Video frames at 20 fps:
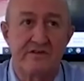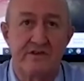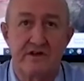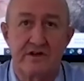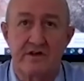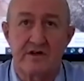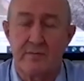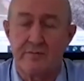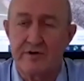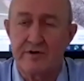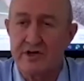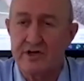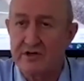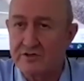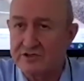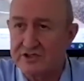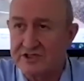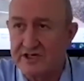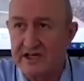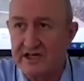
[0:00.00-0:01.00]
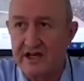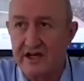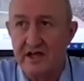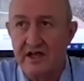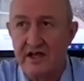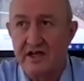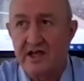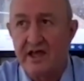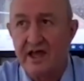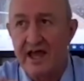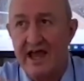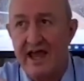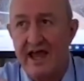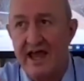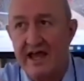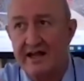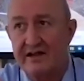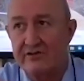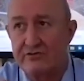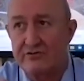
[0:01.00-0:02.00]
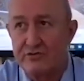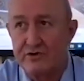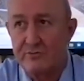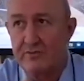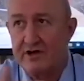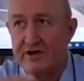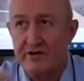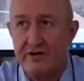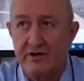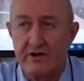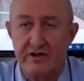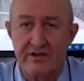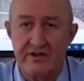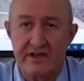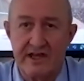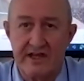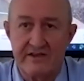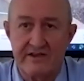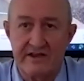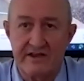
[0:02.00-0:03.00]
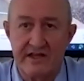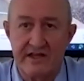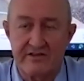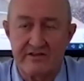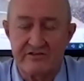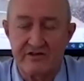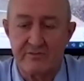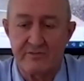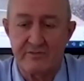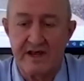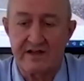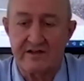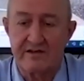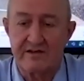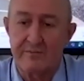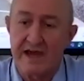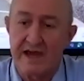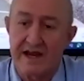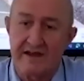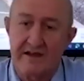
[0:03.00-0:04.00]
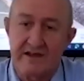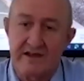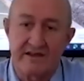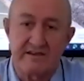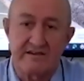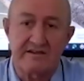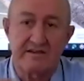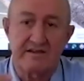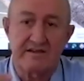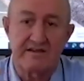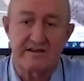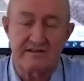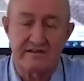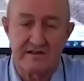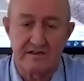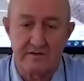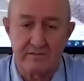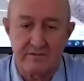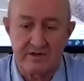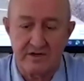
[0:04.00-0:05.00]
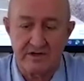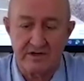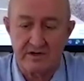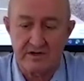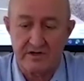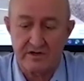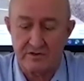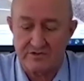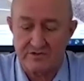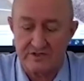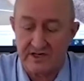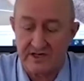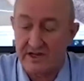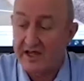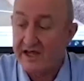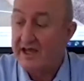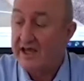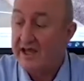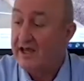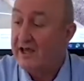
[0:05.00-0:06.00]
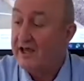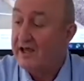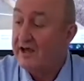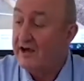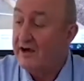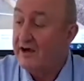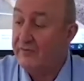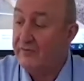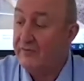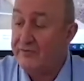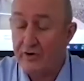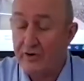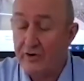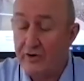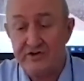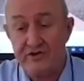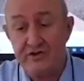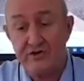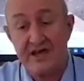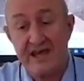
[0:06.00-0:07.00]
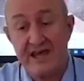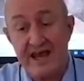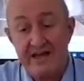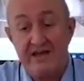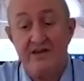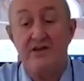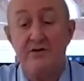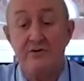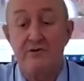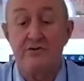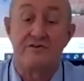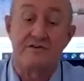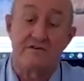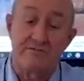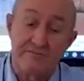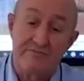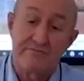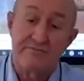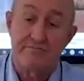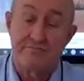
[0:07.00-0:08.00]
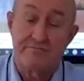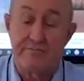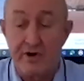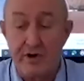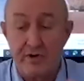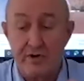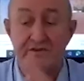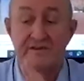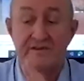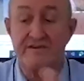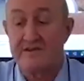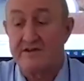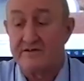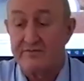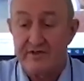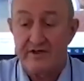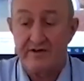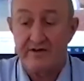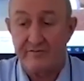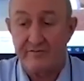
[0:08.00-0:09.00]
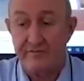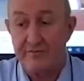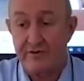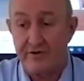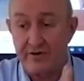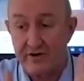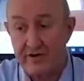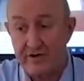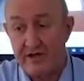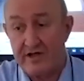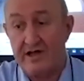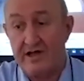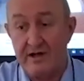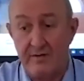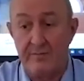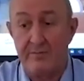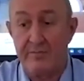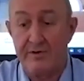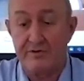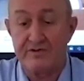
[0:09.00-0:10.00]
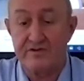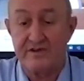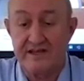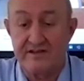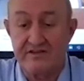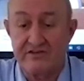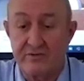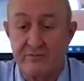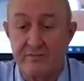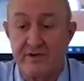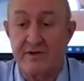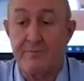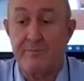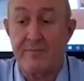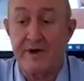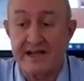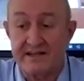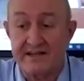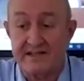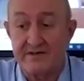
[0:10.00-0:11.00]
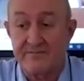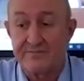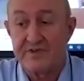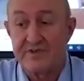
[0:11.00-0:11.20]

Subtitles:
the copper coating, and Trimble and all the other instrument better is a silver coating. Of course, you can use both for both instrument, but